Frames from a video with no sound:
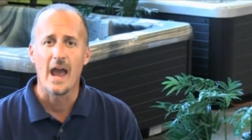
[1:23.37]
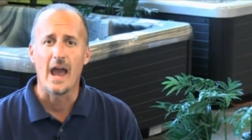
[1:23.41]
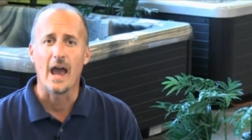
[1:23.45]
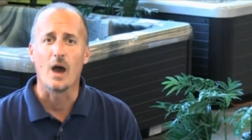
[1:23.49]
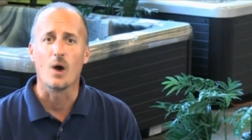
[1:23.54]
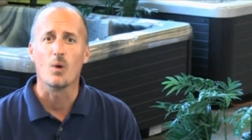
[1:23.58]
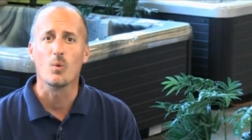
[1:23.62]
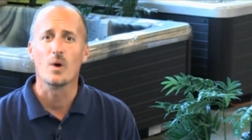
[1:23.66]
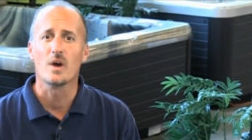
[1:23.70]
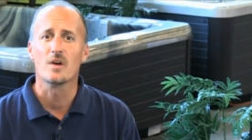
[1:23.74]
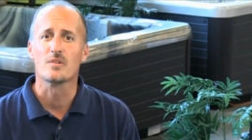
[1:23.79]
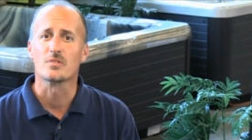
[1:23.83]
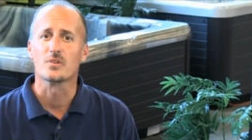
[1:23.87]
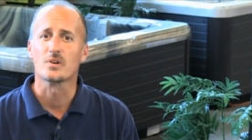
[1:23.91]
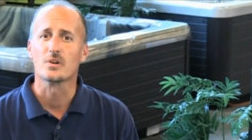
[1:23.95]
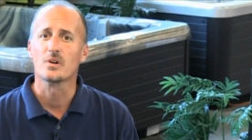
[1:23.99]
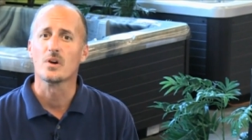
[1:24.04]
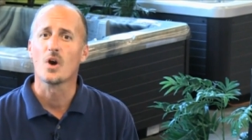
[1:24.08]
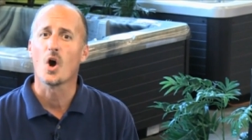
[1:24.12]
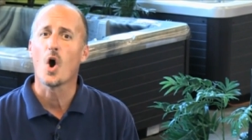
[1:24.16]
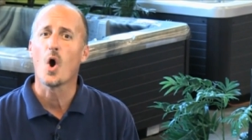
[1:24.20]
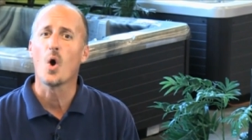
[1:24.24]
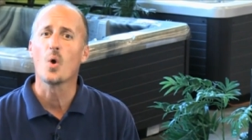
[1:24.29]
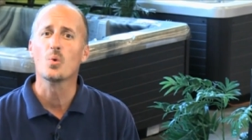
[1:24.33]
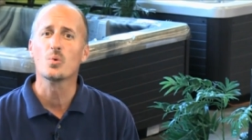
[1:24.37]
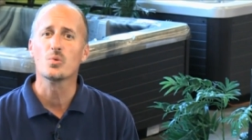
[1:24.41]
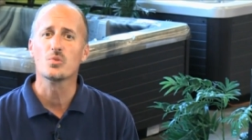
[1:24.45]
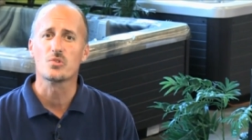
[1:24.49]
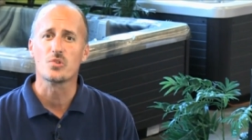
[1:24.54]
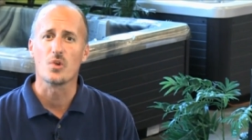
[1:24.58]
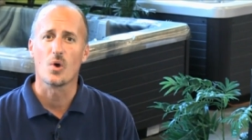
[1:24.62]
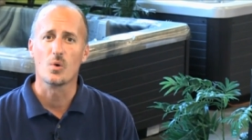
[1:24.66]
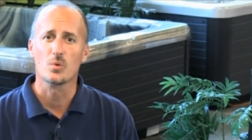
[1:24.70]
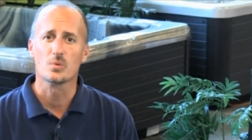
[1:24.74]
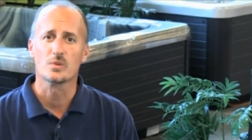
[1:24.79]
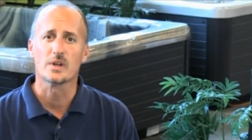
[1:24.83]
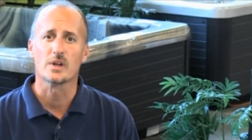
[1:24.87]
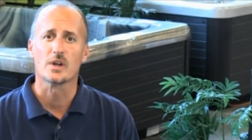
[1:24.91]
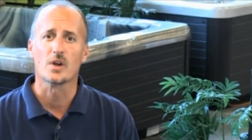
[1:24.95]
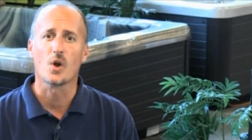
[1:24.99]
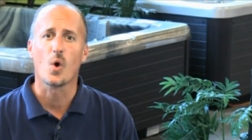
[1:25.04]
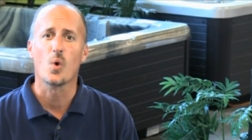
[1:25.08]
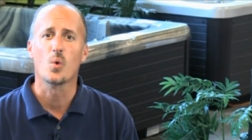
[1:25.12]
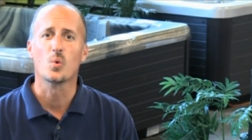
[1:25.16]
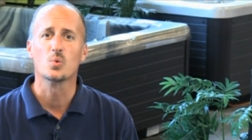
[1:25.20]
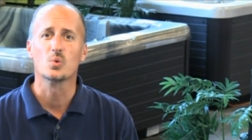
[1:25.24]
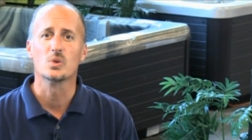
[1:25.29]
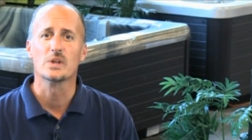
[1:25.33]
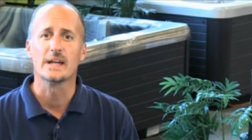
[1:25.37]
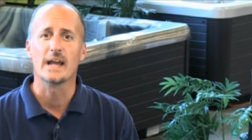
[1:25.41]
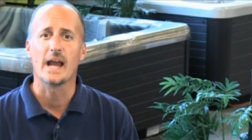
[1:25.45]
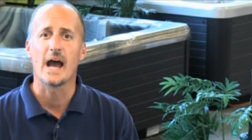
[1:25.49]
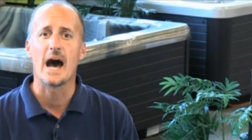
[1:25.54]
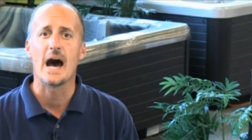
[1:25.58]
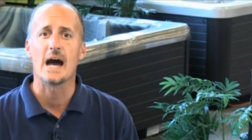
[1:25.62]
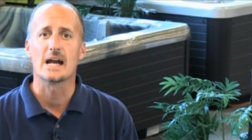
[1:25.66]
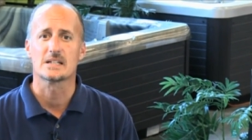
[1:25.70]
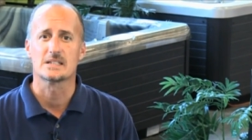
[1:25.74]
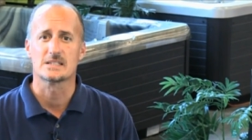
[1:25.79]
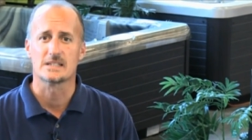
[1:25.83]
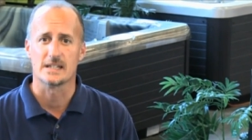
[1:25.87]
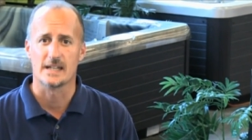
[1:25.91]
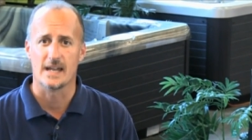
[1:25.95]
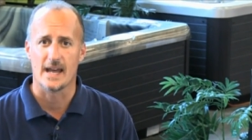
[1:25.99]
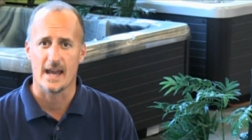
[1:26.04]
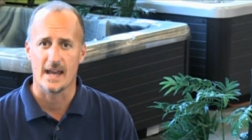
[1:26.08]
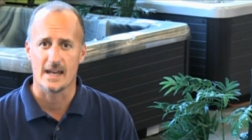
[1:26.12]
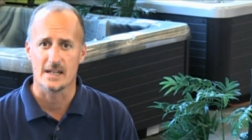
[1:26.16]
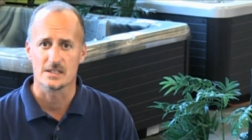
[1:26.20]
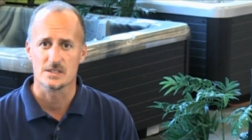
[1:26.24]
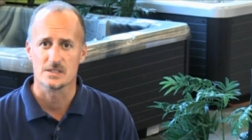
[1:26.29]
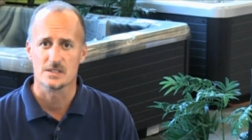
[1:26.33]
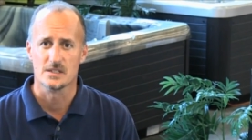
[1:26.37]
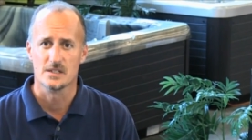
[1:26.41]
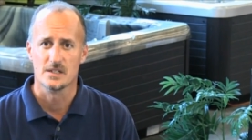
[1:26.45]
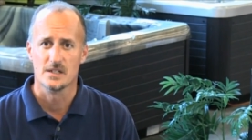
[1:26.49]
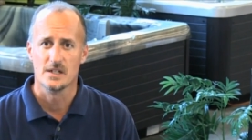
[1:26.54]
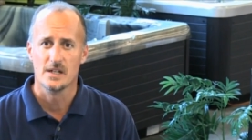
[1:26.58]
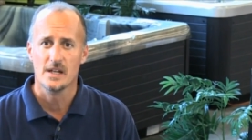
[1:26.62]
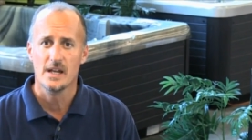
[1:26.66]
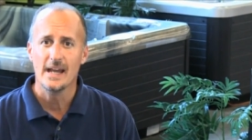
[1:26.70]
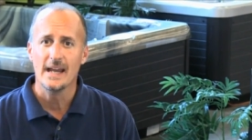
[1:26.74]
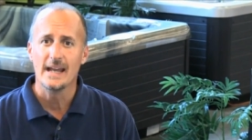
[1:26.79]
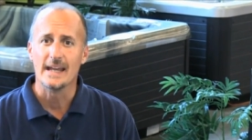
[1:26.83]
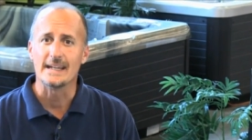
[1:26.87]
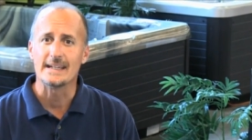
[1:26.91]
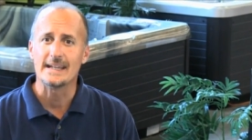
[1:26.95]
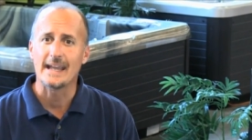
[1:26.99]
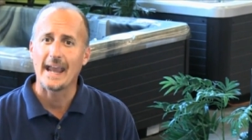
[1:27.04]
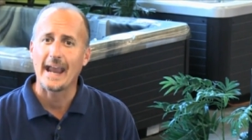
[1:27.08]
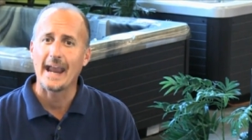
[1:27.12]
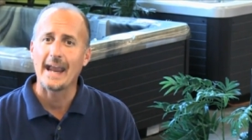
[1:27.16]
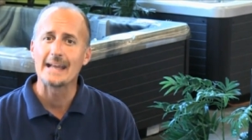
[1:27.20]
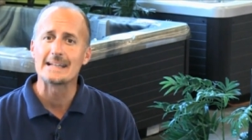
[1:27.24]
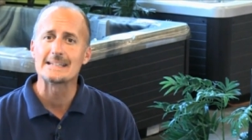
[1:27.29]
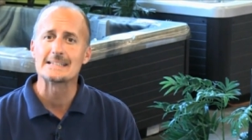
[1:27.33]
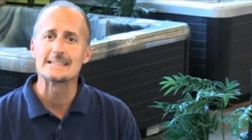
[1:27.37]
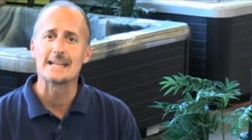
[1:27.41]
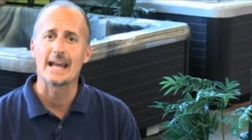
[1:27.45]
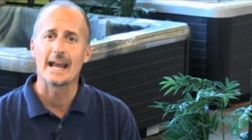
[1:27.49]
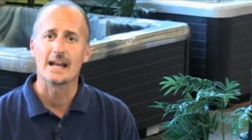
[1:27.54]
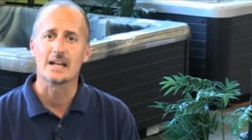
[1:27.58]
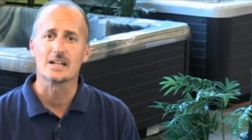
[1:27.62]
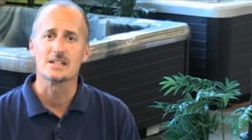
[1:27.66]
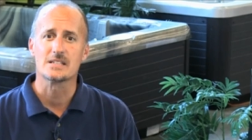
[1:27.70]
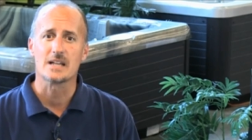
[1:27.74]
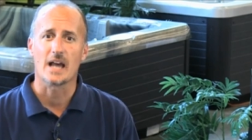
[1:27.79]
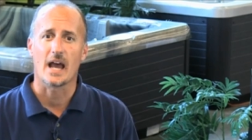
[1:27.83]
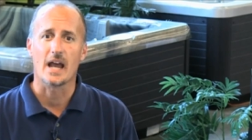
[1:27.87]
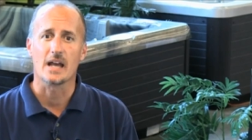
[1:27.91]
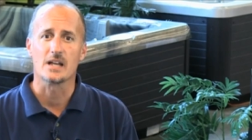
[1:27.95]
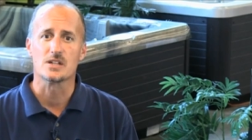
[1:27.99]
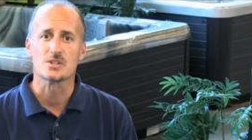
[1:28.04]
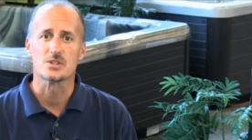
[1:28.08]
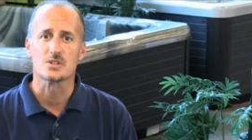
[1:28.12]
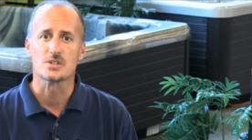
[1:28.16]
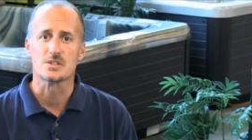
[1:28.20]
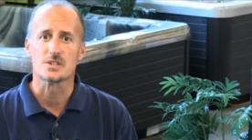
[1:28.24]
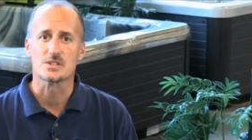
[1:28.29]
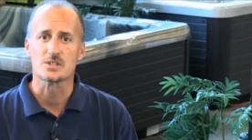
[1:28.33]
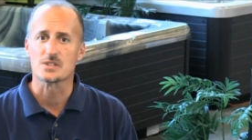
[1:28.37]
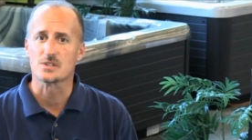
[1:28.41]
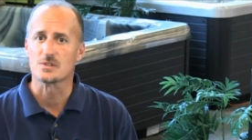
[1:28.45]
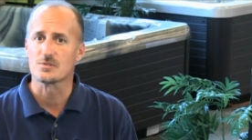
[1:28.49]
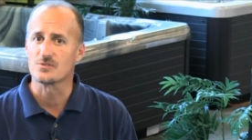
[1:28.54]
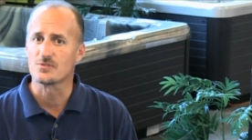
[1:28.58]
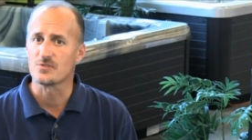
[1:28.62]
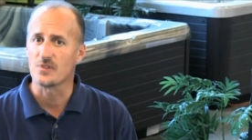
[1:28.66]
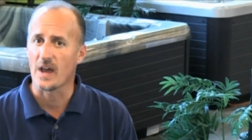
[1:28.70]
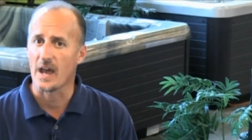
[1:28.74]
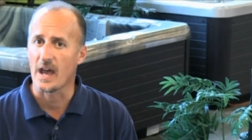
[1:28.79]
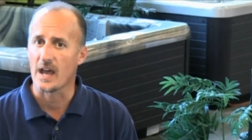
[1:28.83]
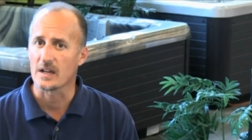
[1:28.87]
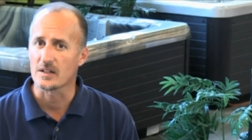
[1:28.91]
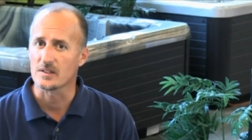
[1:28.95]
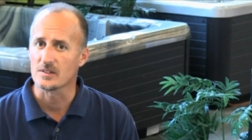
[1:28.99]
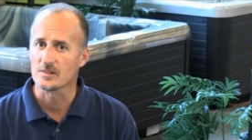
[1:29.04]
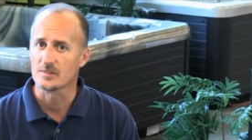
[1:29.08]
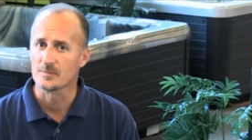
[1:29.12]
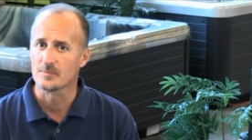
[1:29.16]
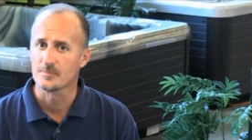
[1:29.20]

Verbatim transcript: However, ozone can only oxidize. It can't sanitize or disinfect.